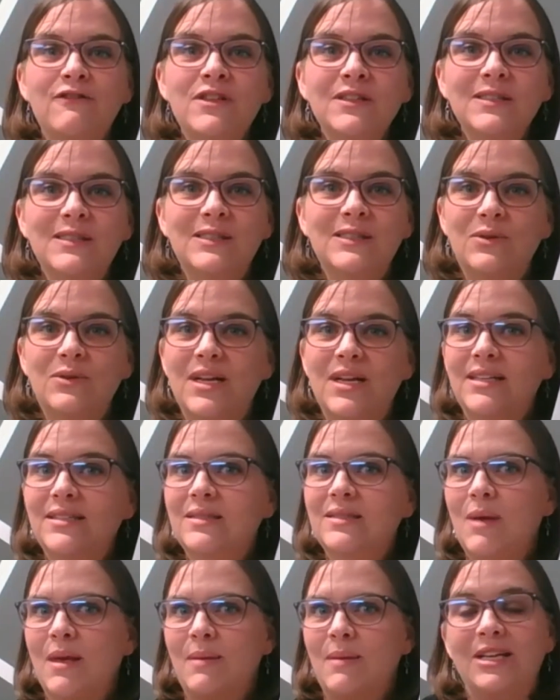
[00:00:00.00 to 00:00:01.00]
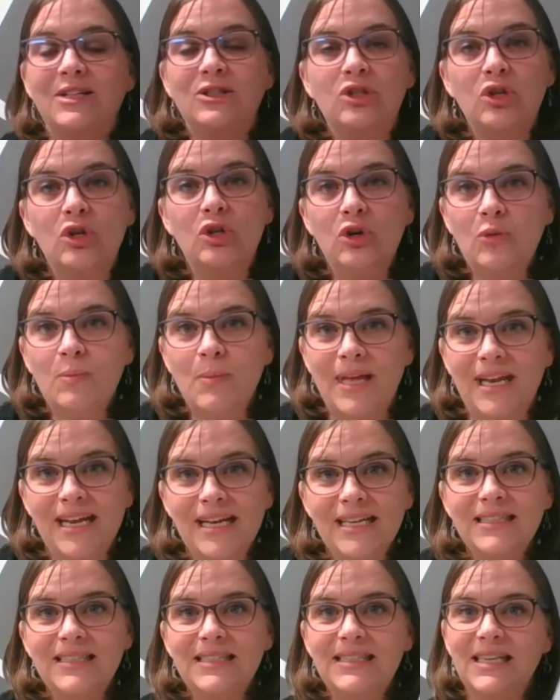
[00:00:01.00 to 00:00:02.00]
the students maybe two
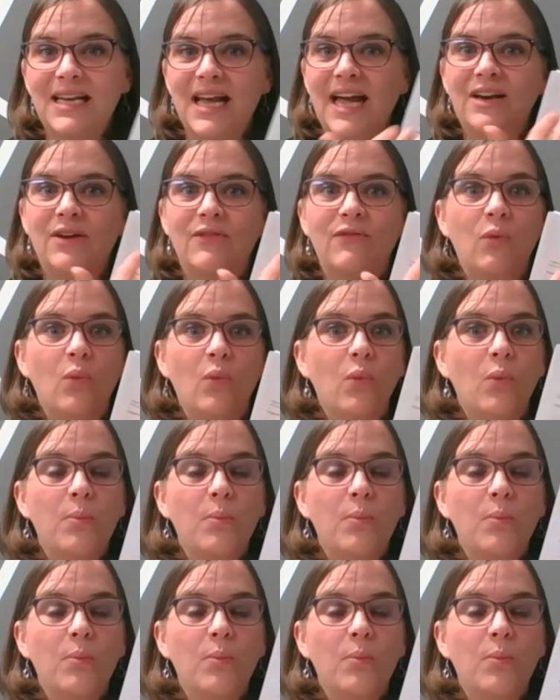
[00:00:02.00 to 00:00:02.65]
minutes to kind of